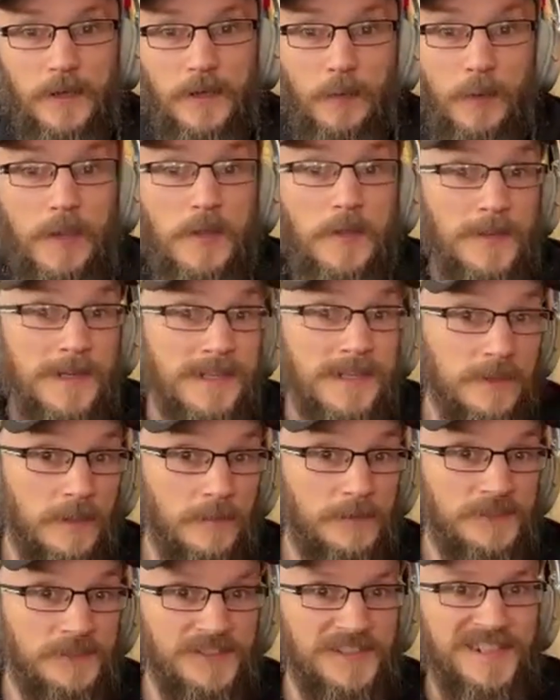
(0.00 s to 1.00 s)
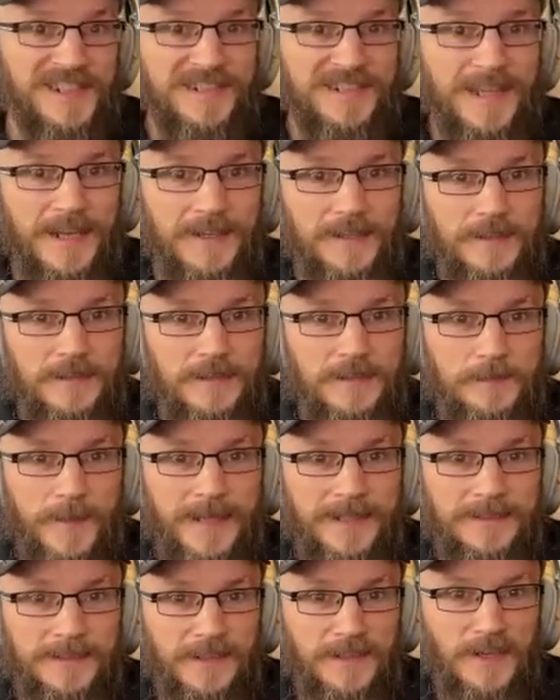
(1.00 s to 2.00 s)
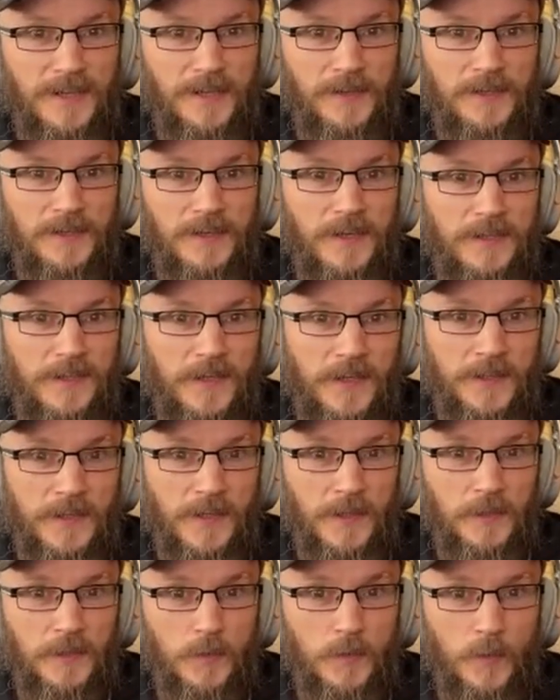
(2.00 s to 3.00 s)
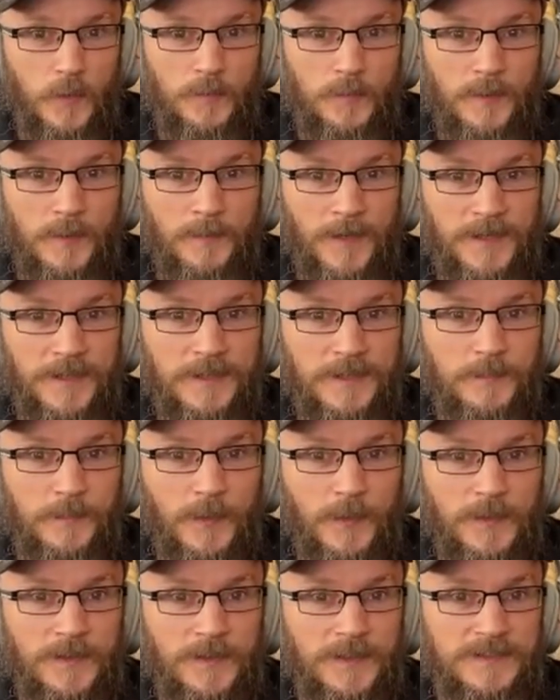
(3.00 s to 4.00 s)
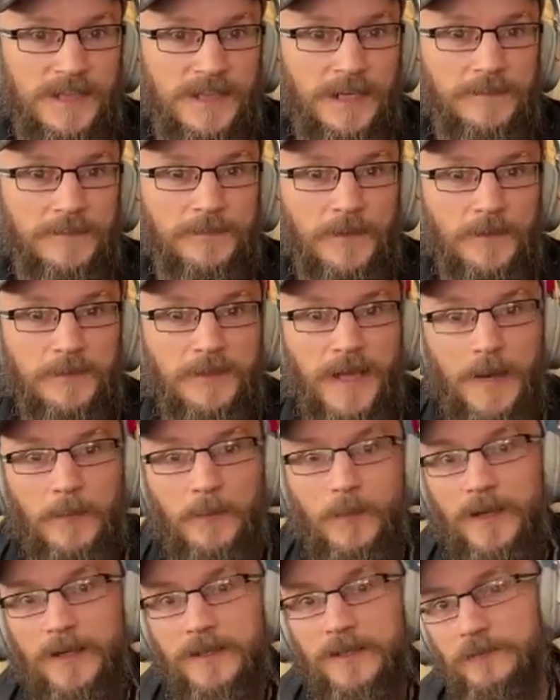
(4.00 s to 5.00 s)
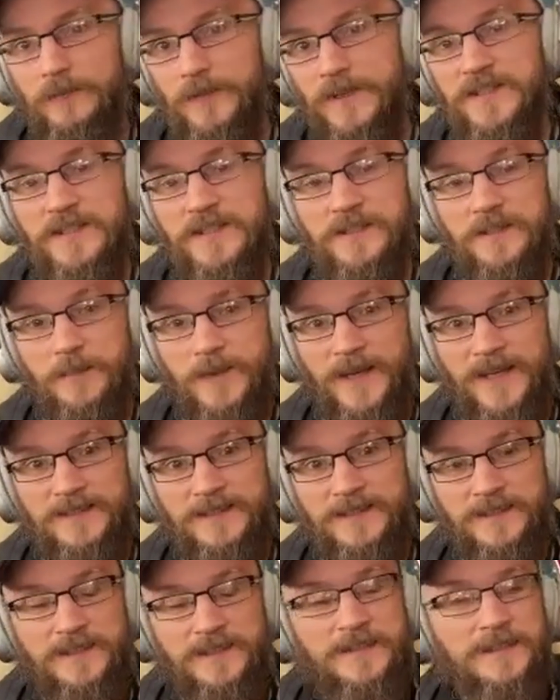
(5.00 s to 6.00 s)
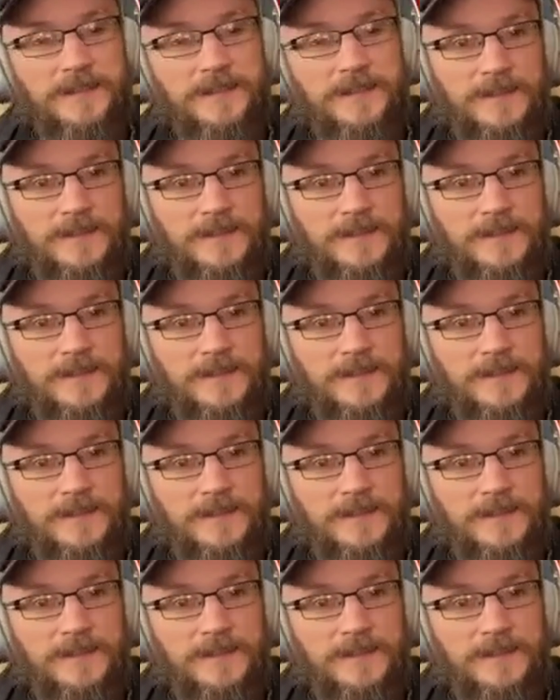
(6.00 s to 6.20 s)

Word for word: One of the police officers in attendance makes another nine nine nine call, but by this point, the telephone network had reached its capacity.